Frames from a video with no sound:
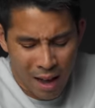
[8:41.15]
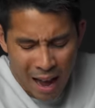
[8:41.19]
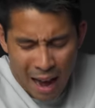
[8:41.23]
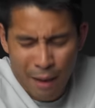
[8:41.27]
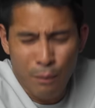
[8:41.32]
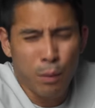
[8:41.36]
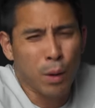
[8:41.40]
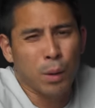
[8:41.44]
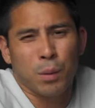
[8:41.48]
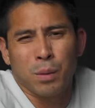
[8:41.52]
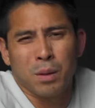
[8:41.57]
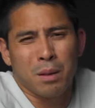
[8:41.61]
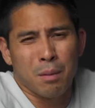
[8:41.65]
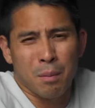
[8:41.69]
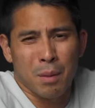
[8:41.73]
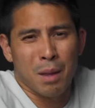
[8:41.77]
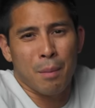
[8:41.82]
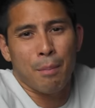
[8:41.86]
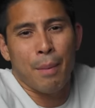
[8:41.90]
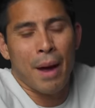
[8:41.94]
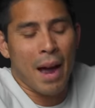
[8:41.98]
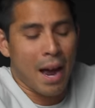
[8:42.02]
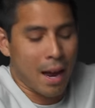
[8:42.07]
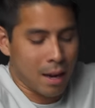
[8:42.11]
I've worked with them in the
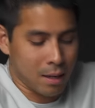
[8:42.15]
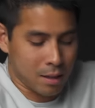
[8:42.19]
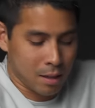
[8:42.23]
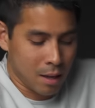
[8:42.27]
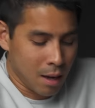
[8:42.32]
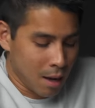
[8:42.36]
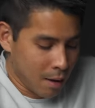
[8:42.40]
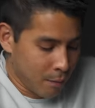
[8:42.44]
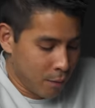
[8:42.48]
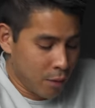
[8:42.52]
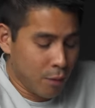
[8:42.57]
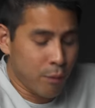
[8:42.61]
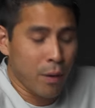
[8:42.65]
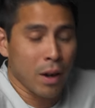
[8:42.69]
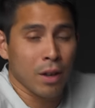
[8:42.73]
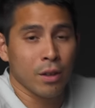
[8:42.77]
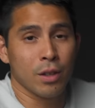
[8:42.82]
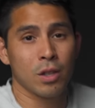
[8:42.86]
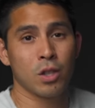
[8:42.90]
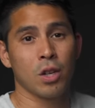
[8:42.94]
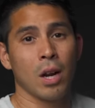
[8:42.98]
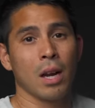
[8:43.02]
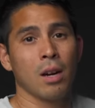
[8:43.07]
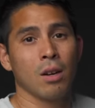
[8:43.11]
past. If you follow
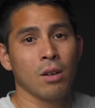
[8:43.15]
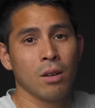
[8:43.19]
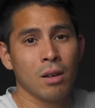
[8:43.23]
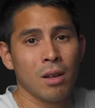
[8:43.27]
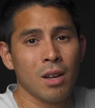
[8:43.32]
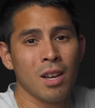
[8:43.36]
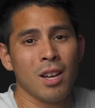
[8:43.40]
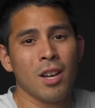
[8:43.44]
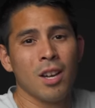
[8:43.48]
this channel,